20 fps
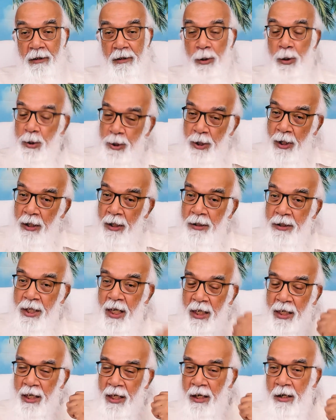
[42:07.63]
You start
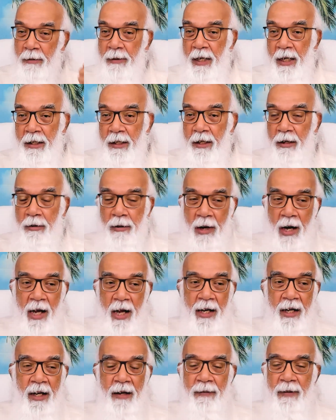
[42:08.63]
thinking of that, you know,
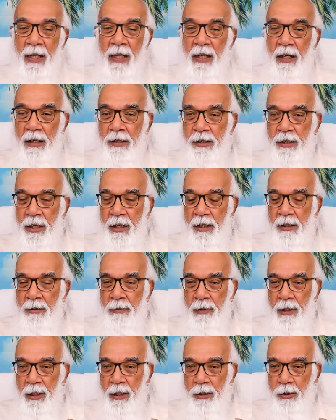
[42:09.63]
I have a
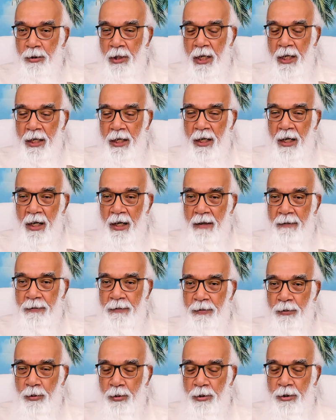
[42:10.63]
contentment. Do I
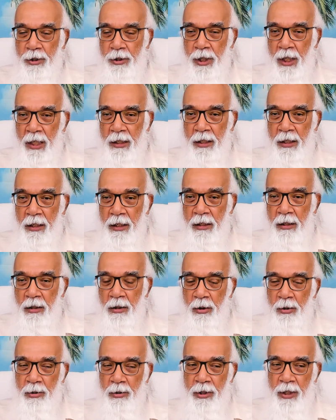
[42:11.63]
have food, shelter and
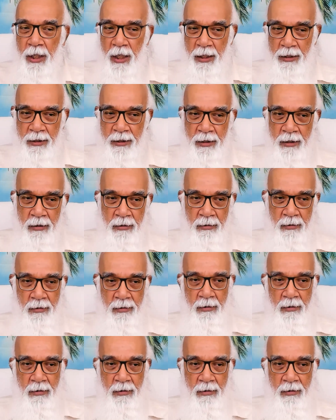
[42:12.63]
clothes? Yes.